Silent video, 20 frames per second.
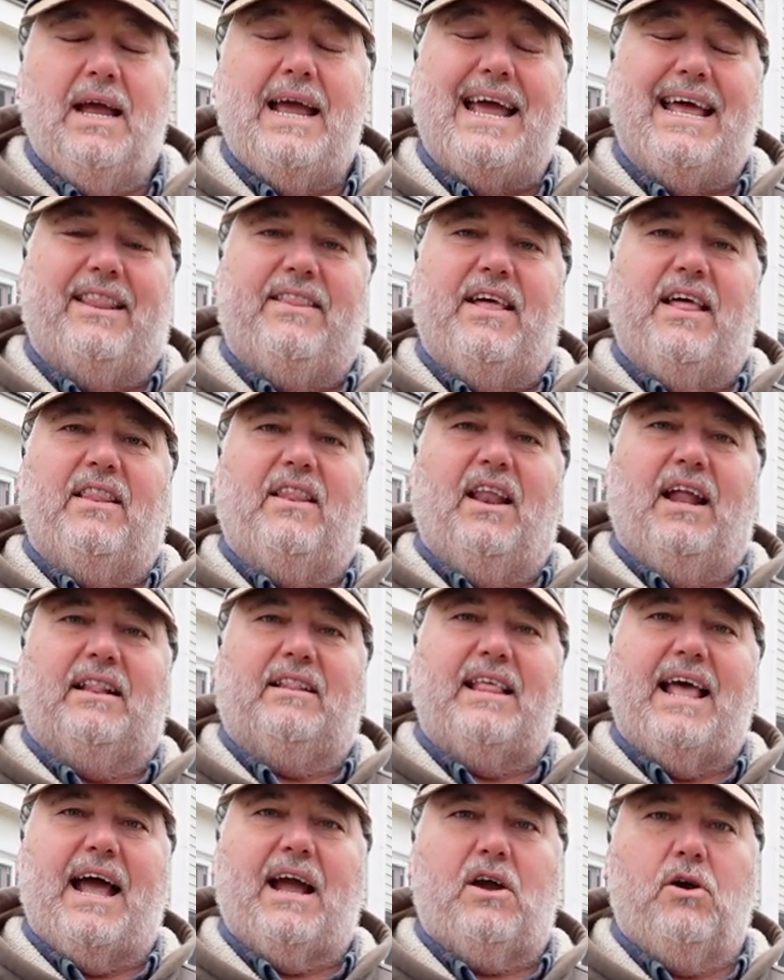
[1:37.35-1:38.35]
and then
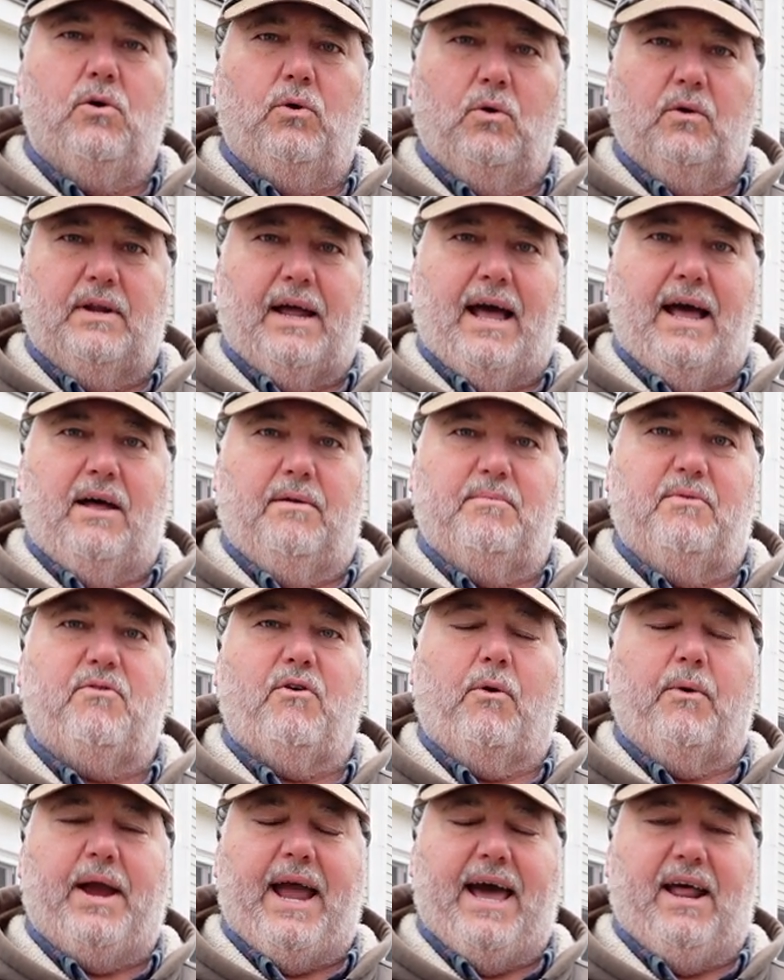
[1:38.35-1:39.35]
let that cool down
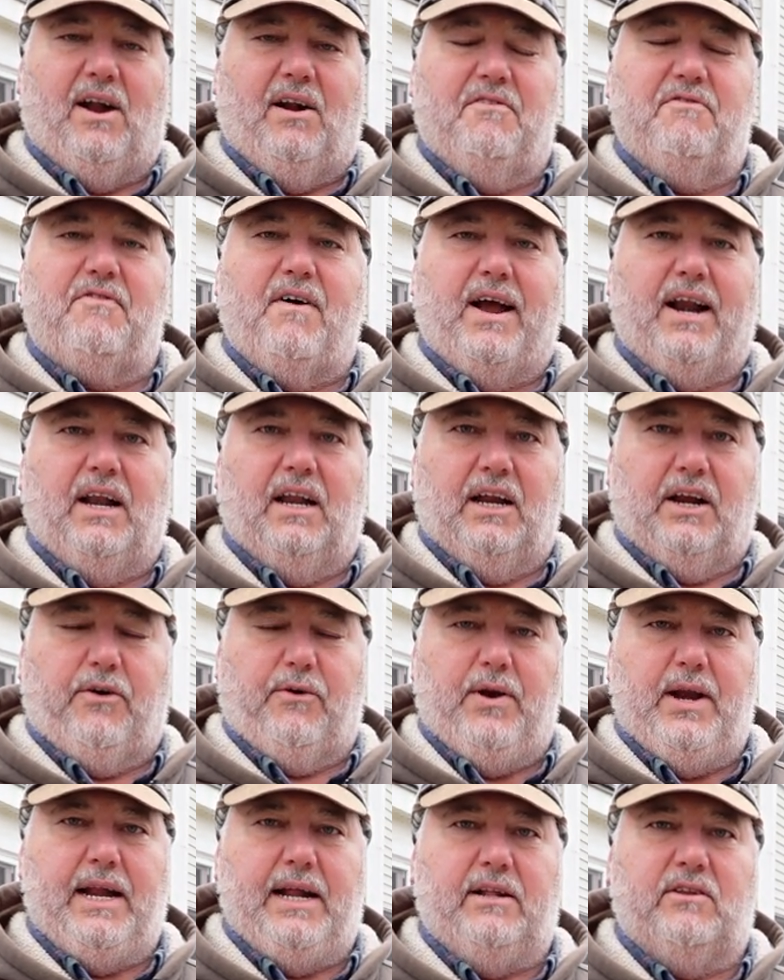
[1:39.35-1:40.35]
before we add our final
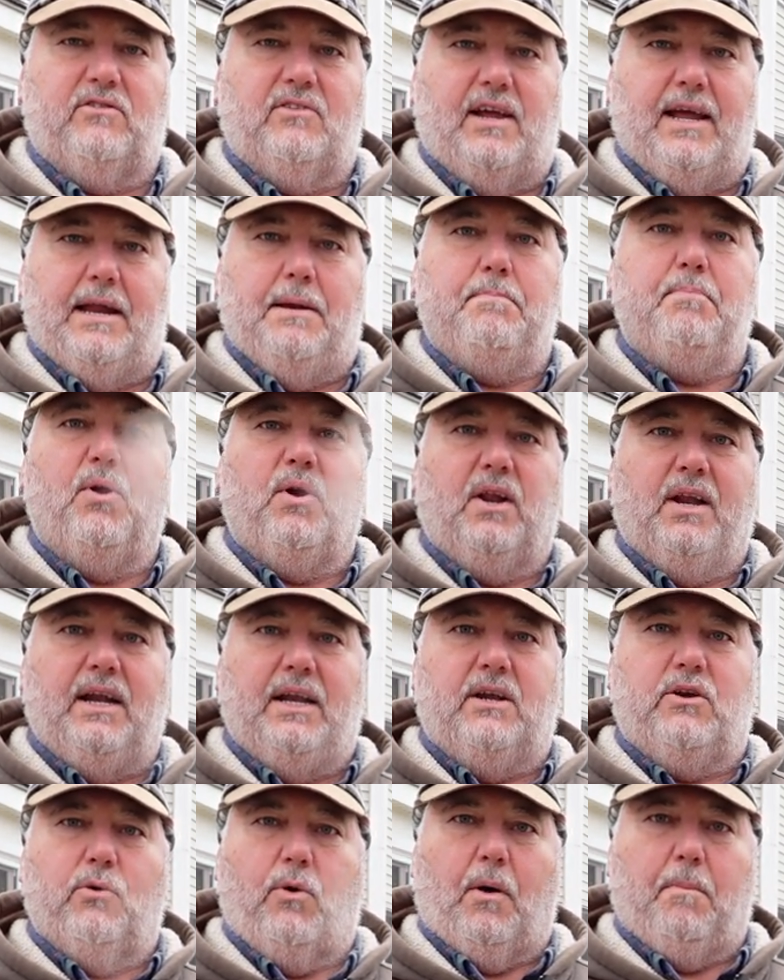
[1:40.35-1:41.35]
ingredients and put it
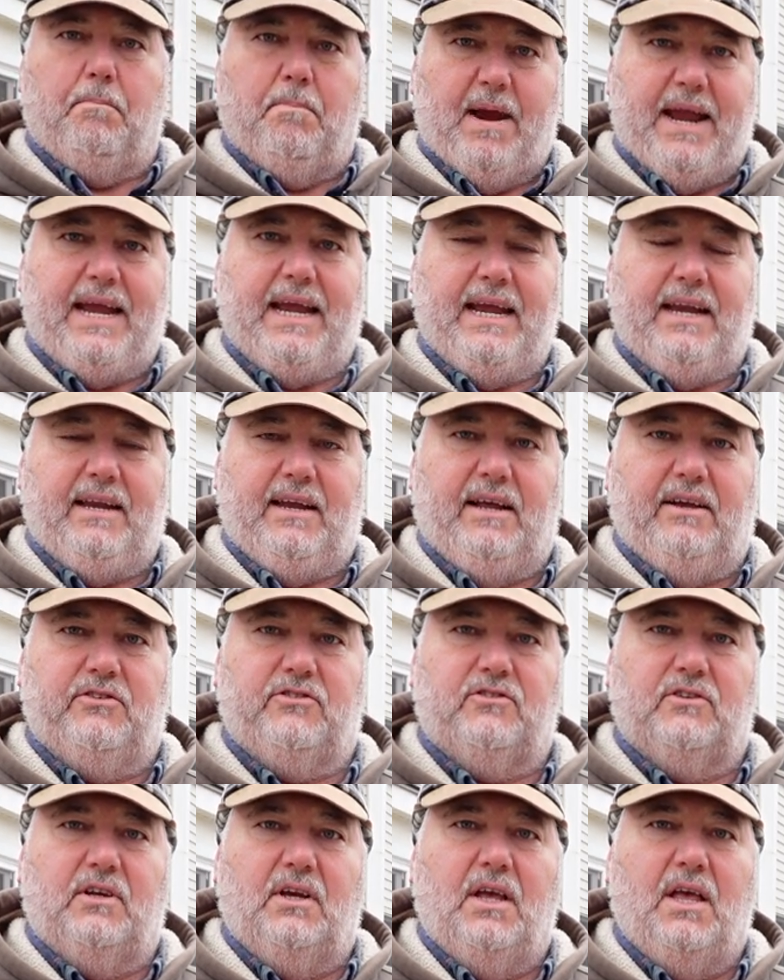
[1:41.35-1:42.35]
into our baking
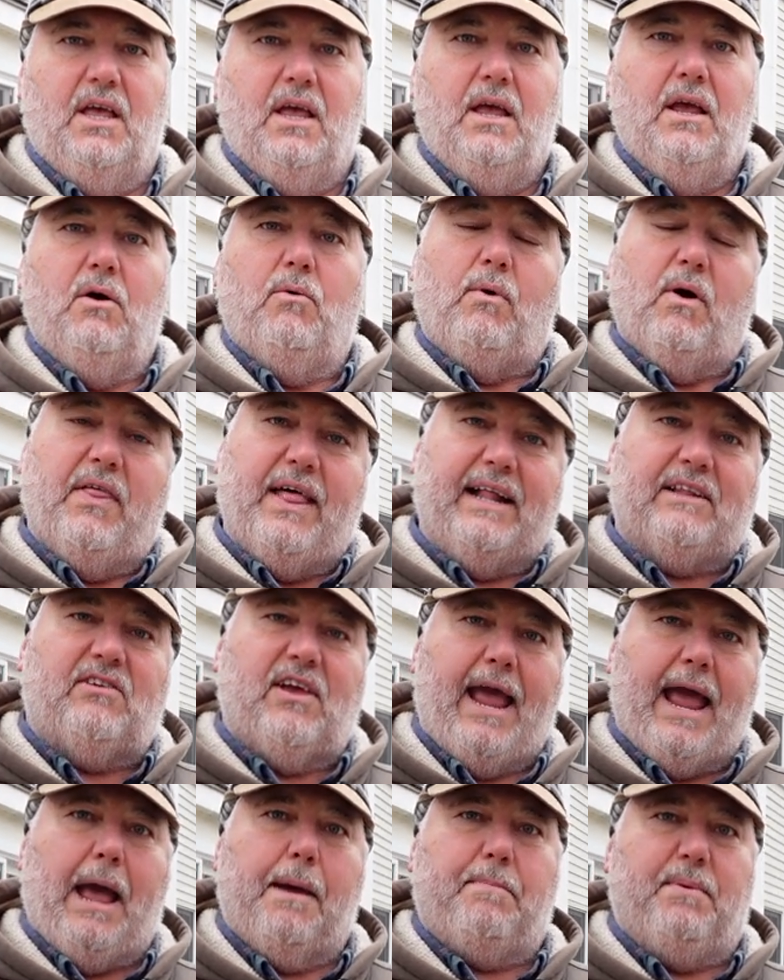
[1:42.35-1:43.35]
dish. While that's
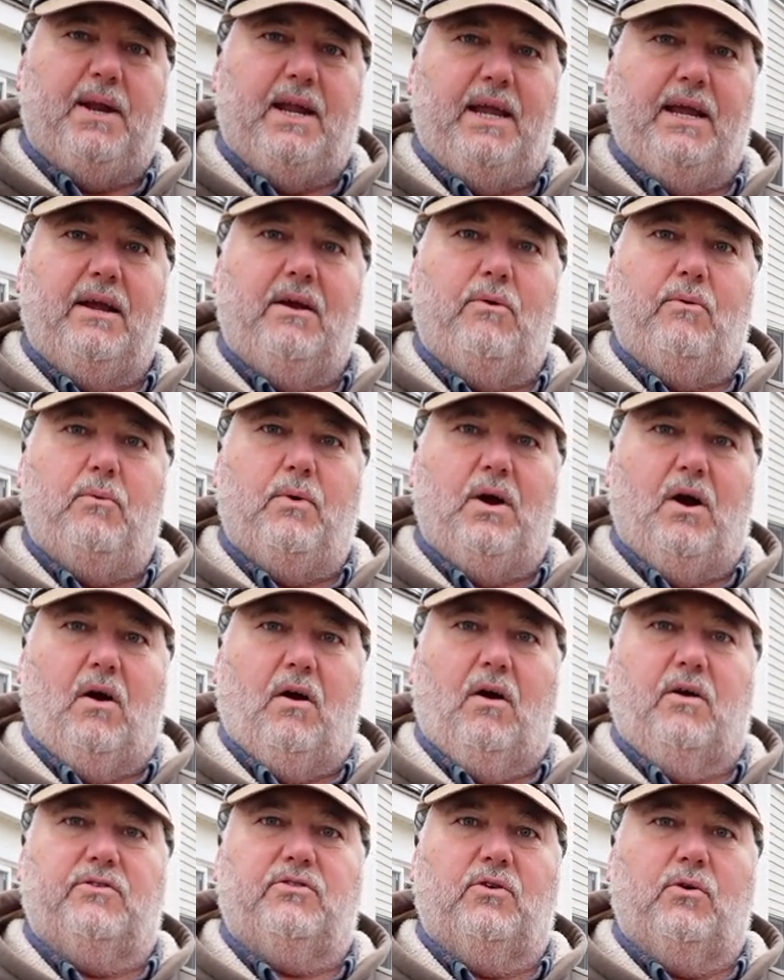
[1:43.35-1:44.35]
happening, we
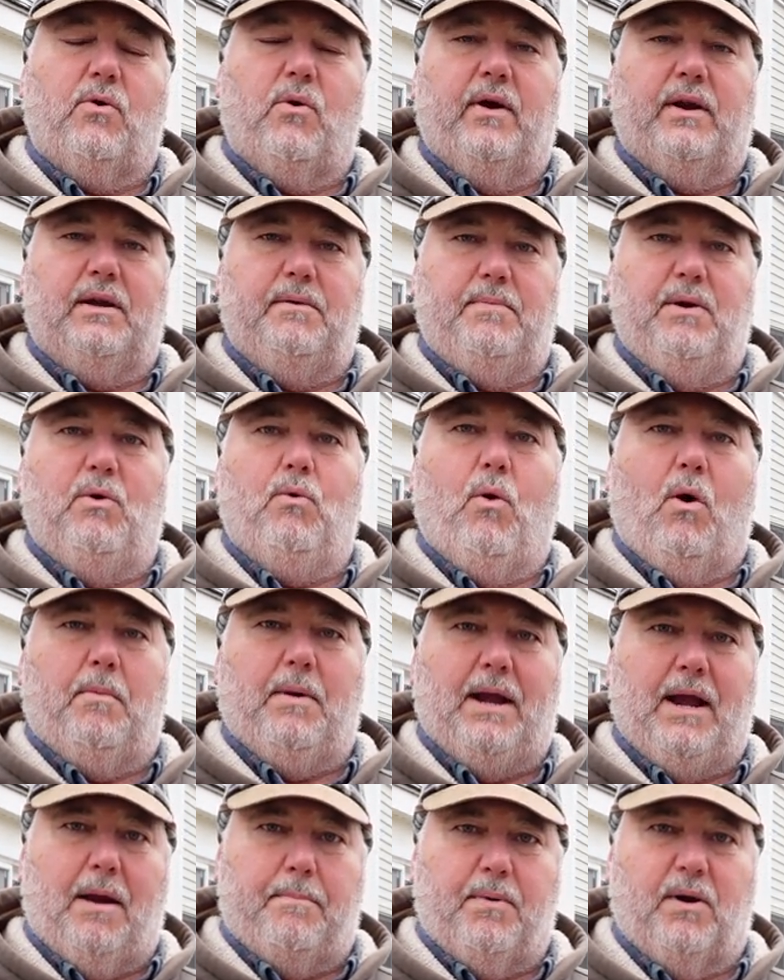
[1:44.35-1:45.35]
are also going to be
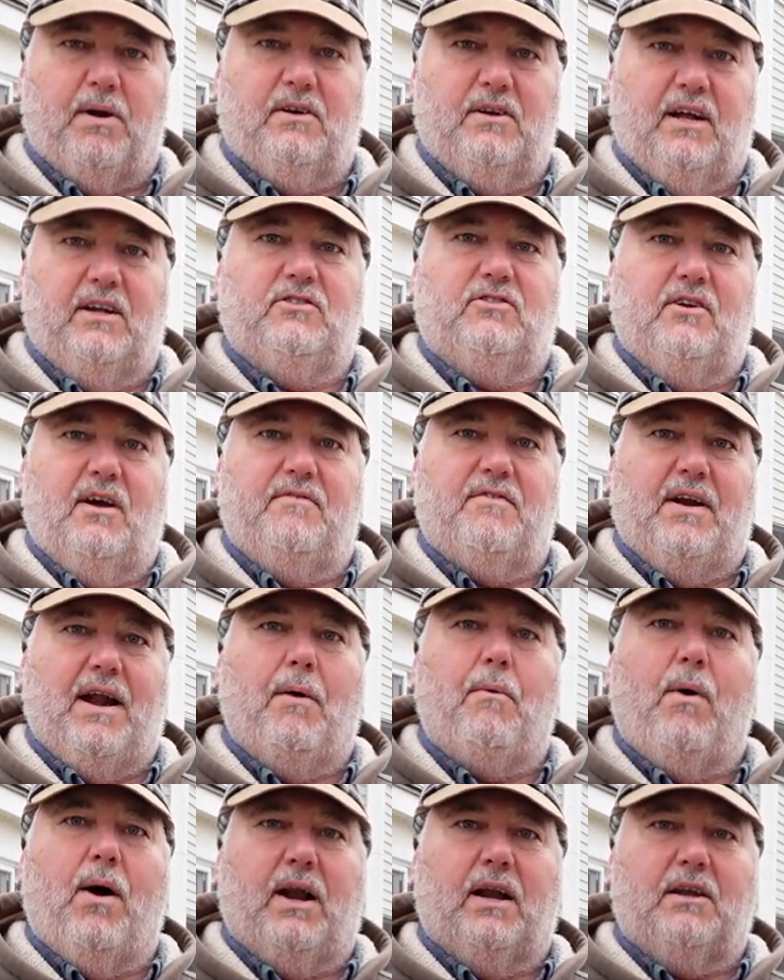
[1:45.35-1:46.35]
warming up our Dutch oven. I
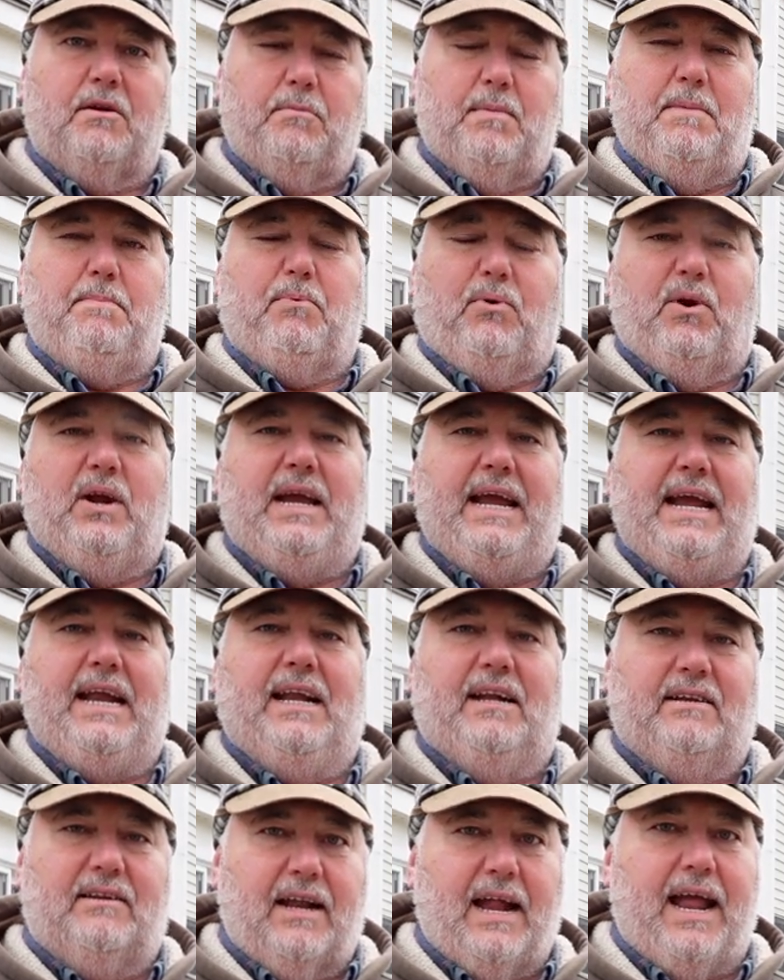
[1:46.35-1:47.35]
want it to be
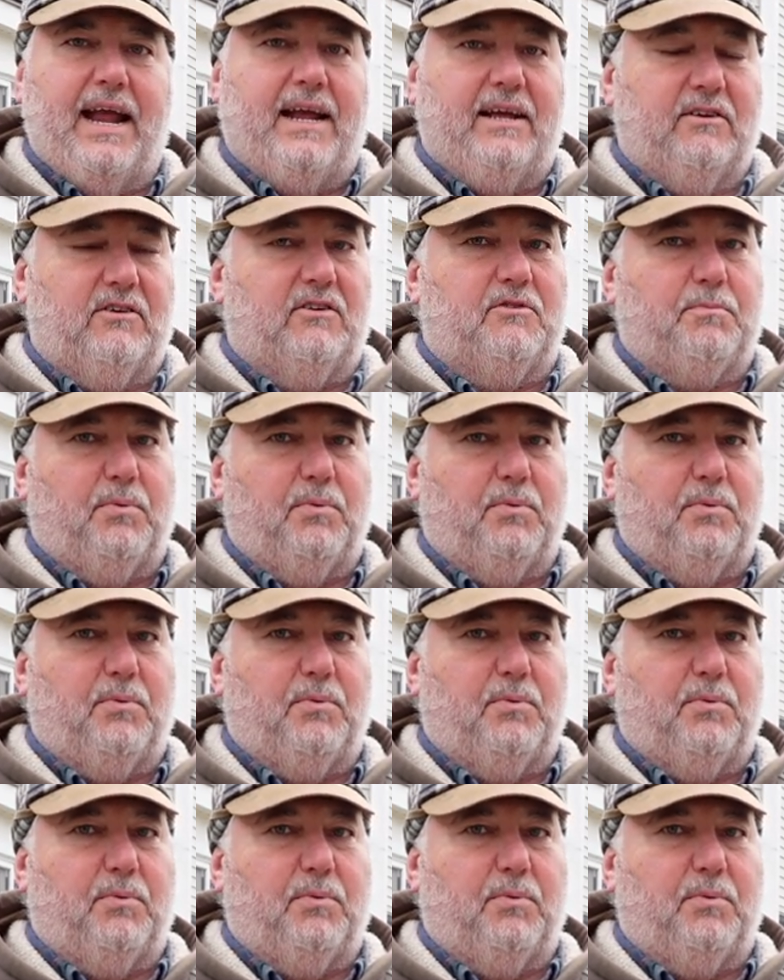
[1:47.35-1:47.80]
preheated today because it's